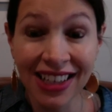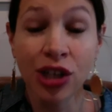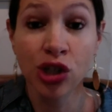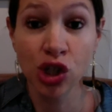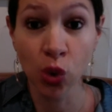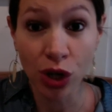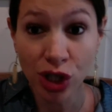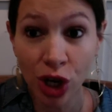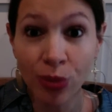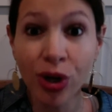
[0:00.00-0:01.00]

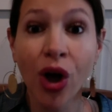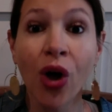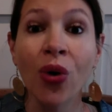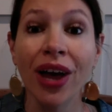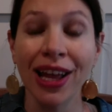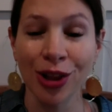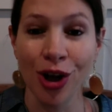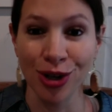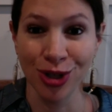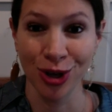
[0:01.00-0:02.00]
short-term goal and
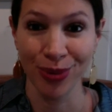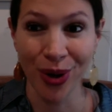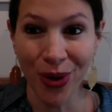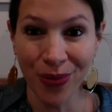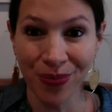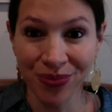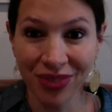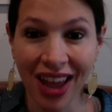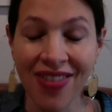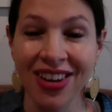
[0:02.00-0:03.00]
long-term goal.
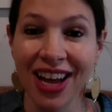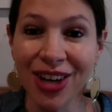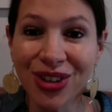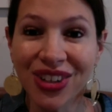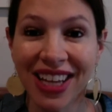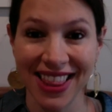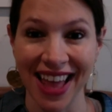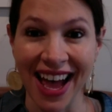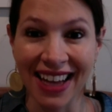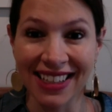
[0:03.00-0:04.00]
And then underneath
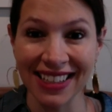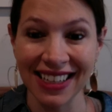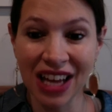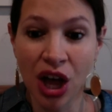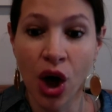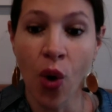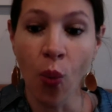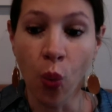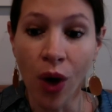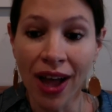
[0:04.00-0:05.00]
that,
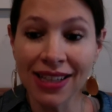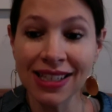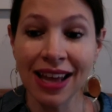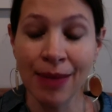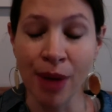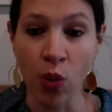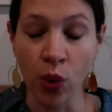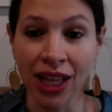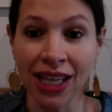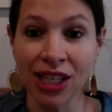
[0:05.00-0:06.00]
what am I
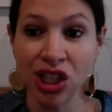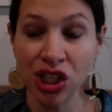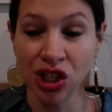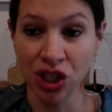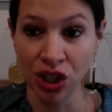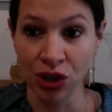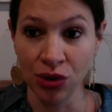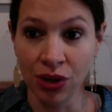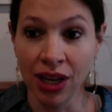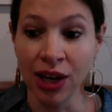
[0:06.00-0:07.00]
willing to do
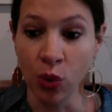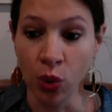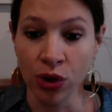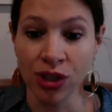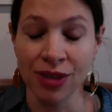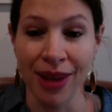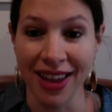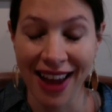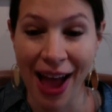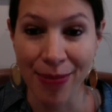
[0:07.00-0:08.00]
in order to make
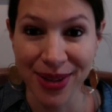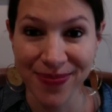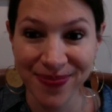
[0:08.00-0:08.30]
it happen?